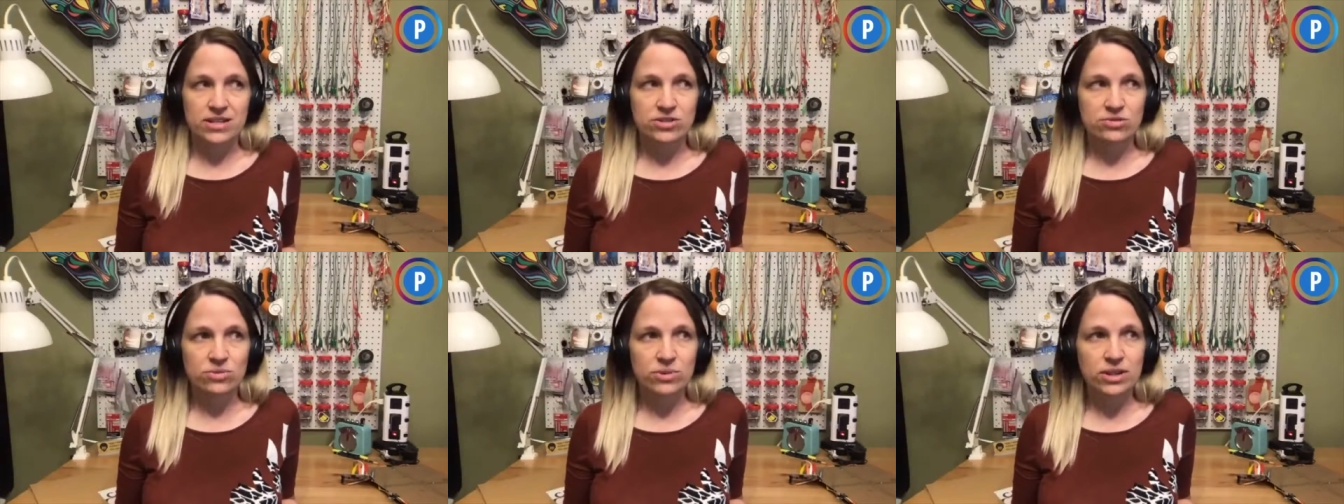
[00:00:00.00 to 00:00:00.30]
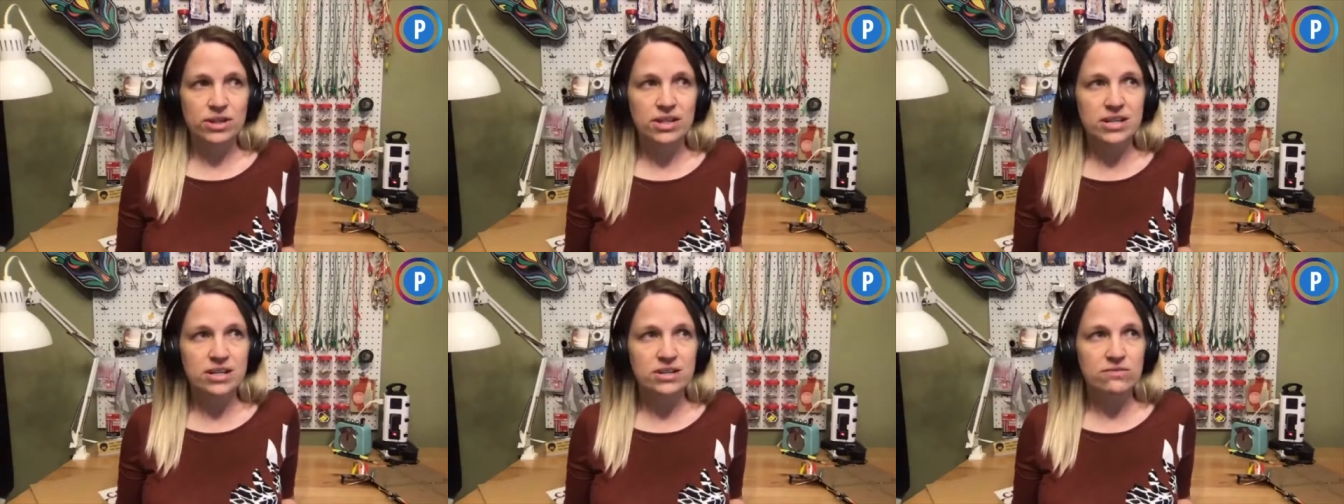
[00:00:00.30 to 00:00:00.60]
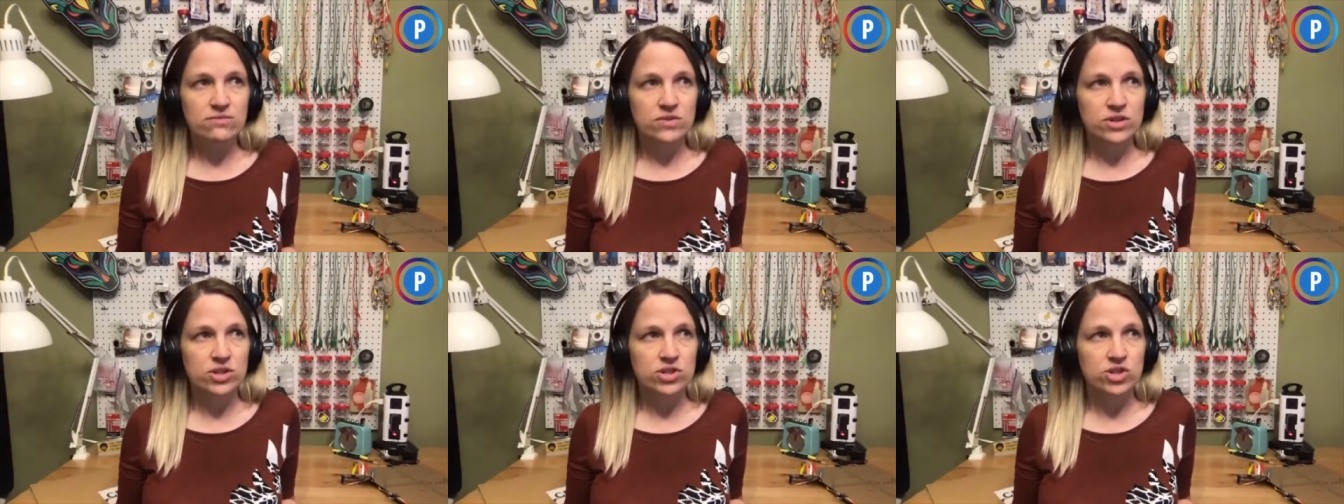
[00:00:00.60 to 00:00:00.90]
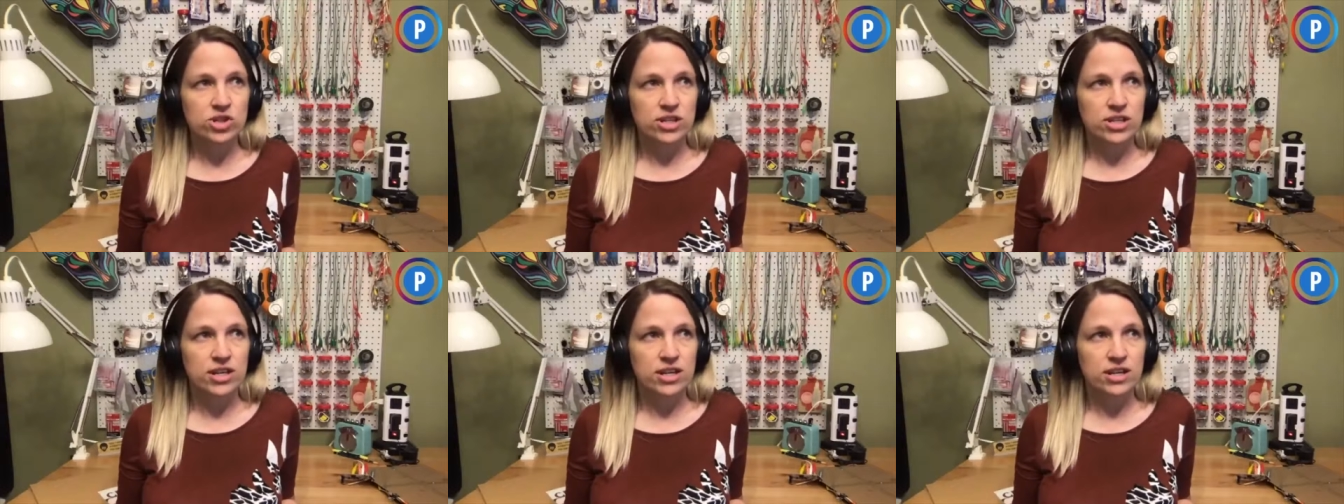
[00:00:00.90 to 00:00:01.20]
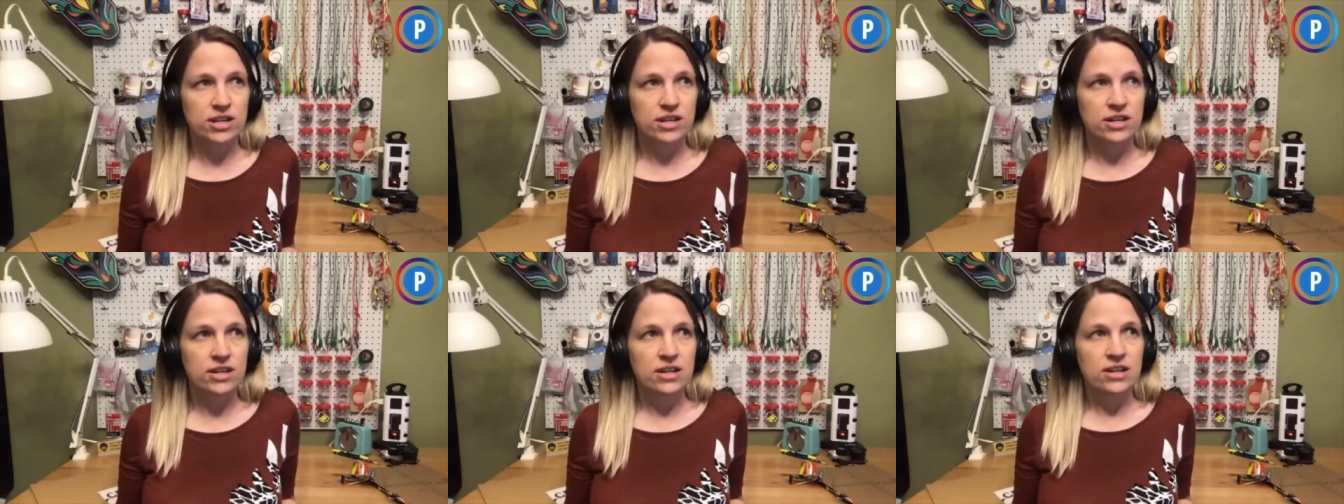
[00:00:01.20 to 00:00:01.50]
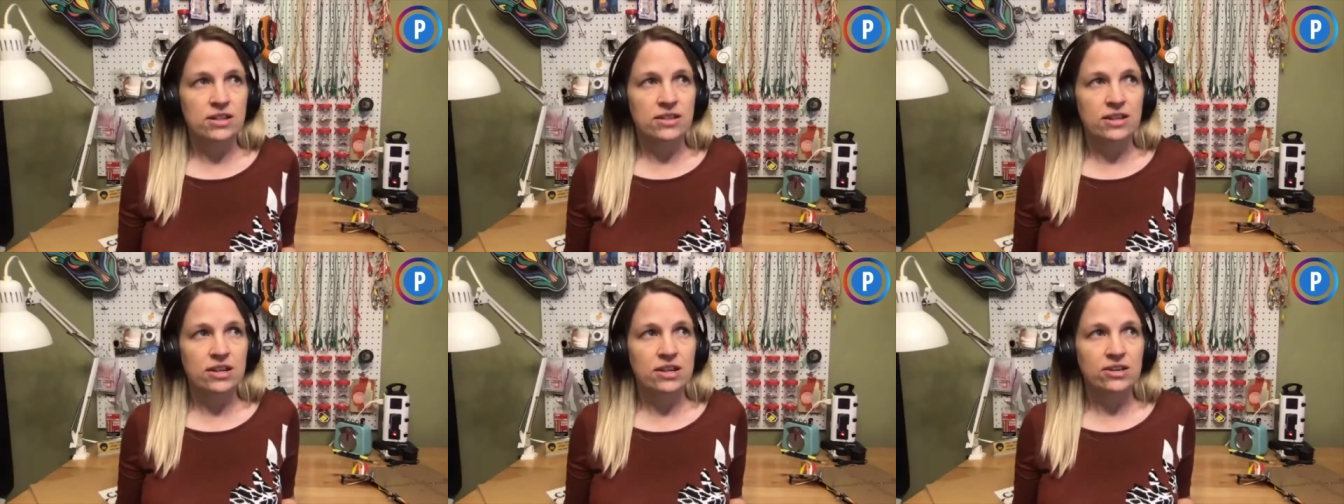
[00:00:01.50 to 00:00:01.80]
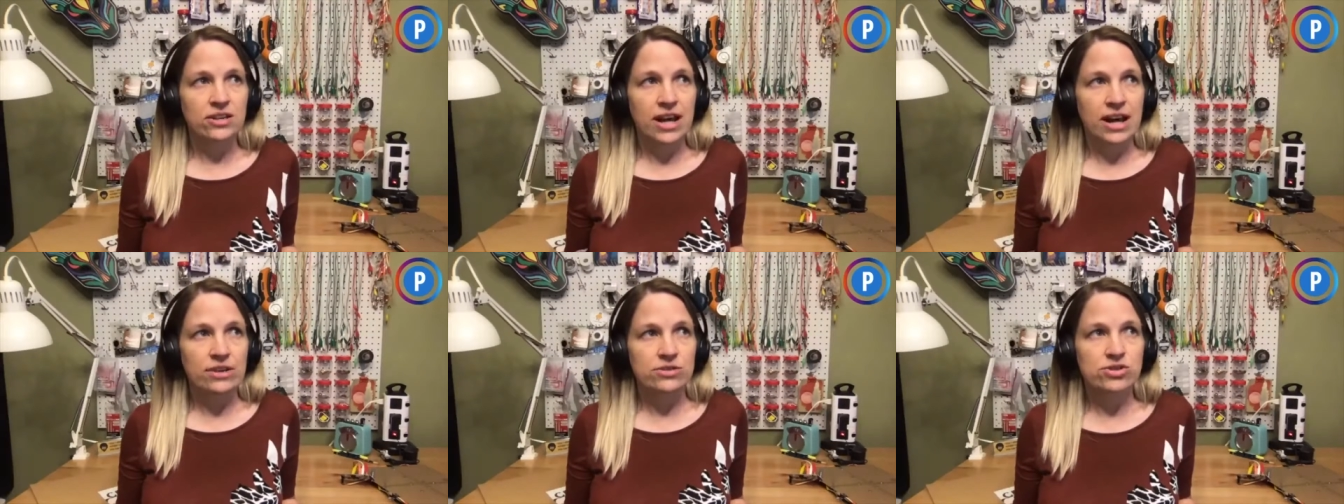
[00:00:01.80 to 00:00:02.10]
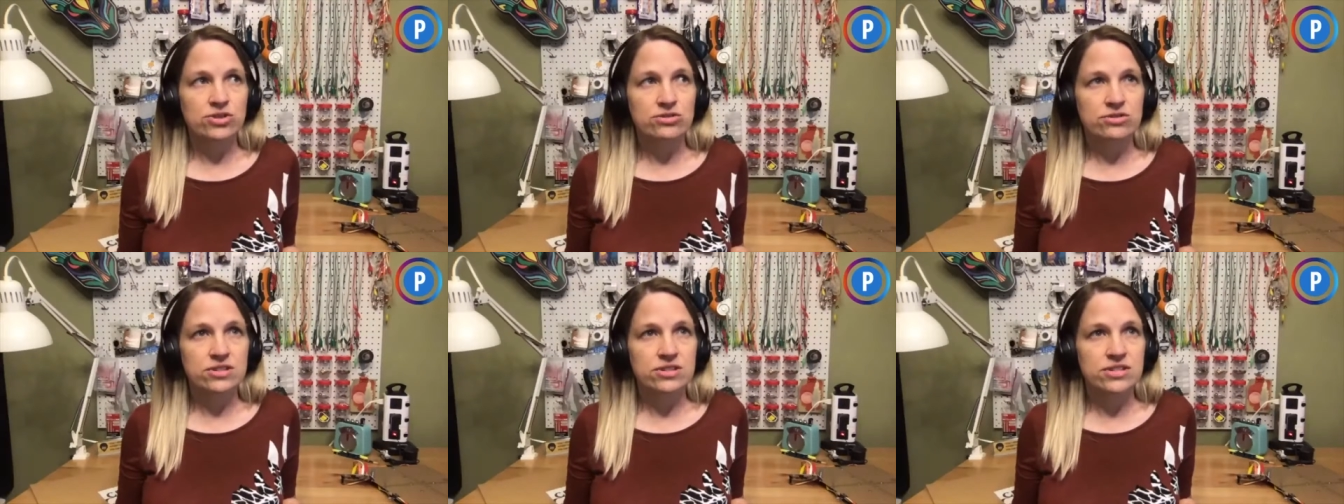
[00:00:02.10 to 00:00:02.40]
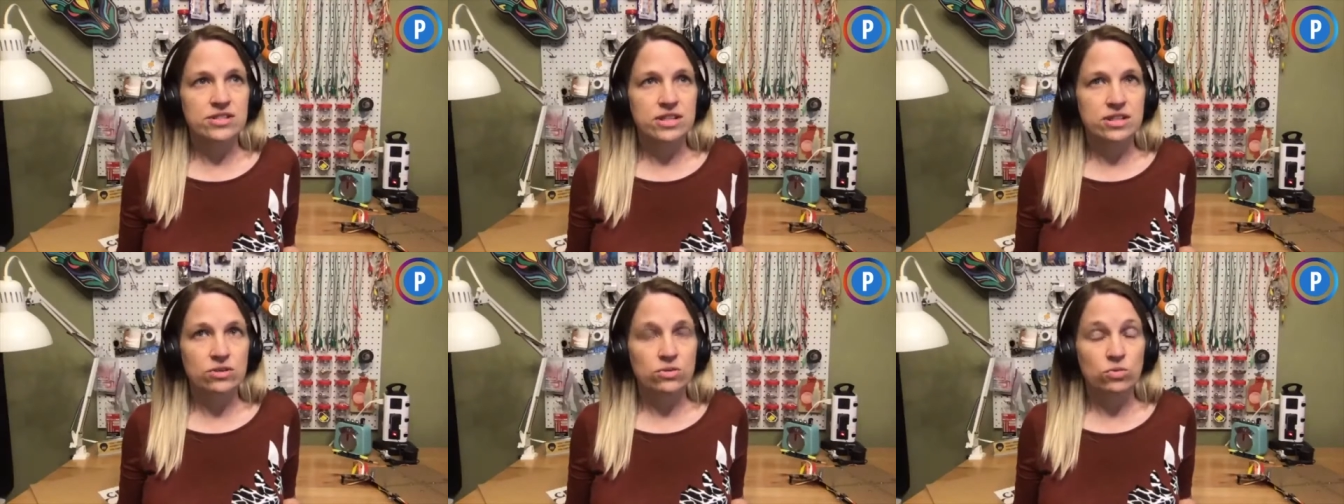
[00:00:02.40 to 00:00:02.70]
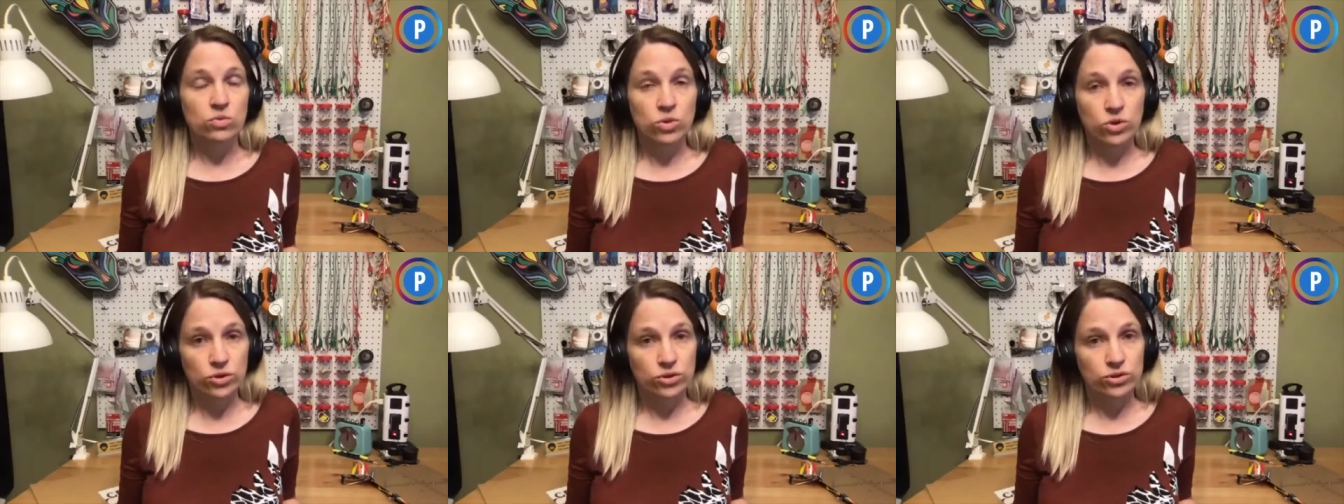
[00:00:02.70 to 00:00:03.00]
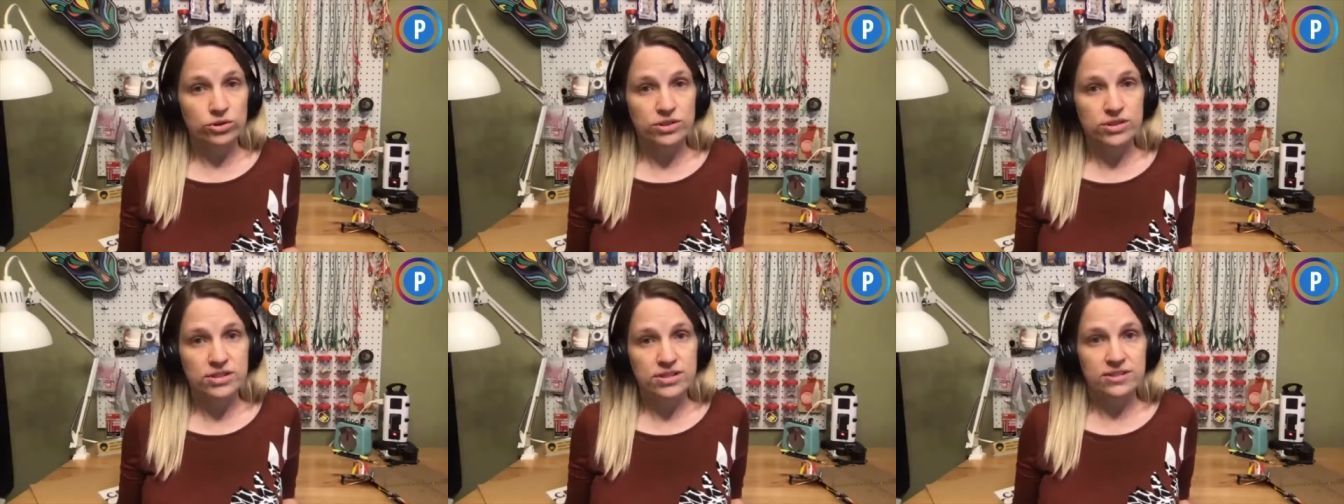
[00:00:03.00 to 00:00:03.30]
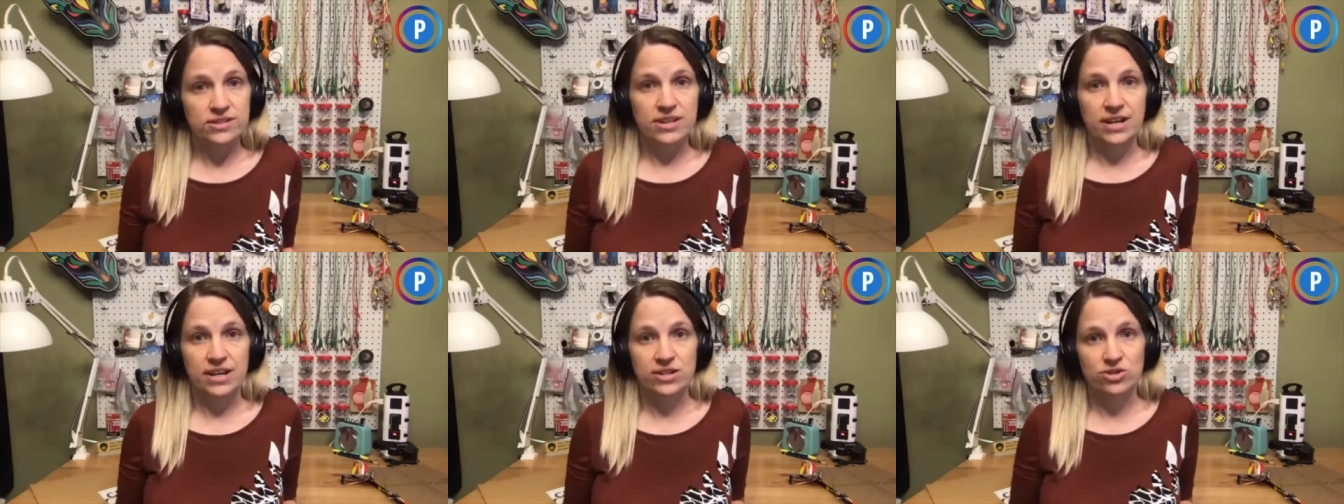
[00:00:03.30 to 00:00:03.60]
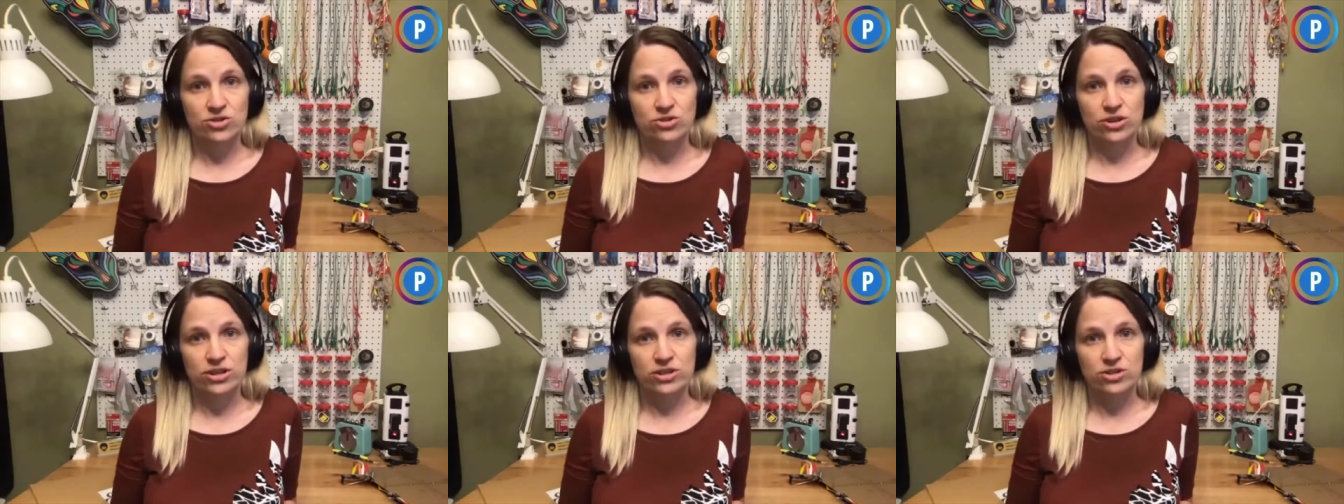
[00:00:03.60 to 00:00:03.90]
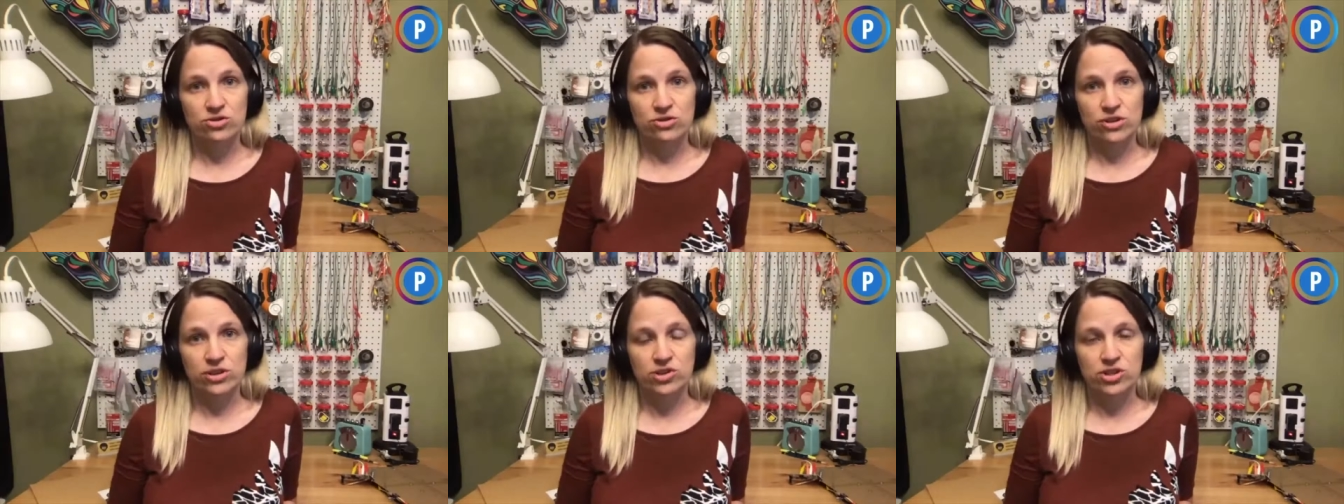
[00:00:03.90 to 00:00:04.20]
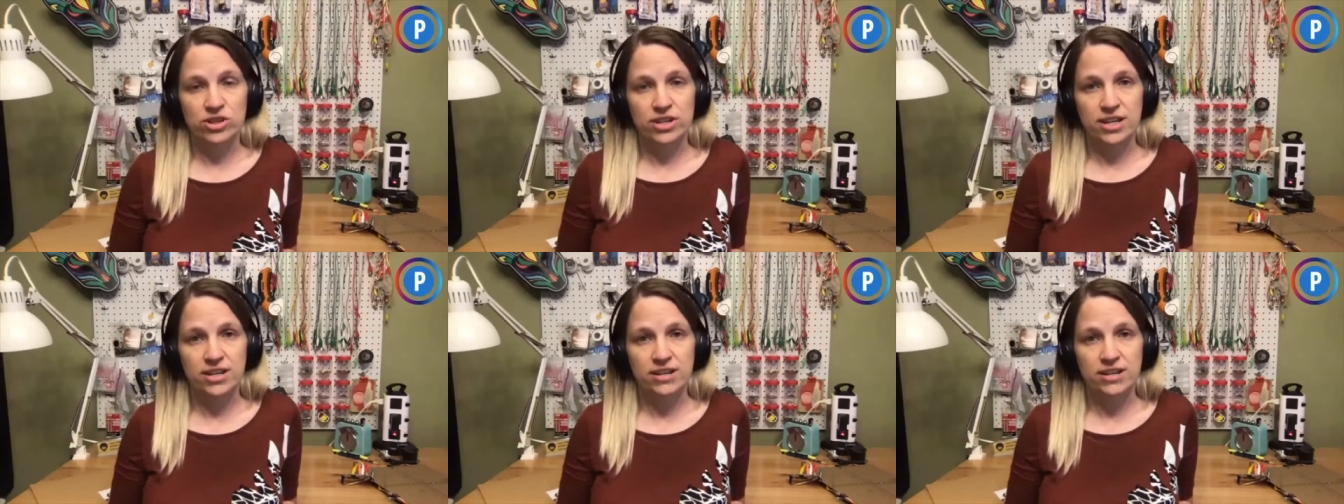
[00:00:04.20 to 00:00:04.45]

It's really an invention kit that allows you to see the world as your construction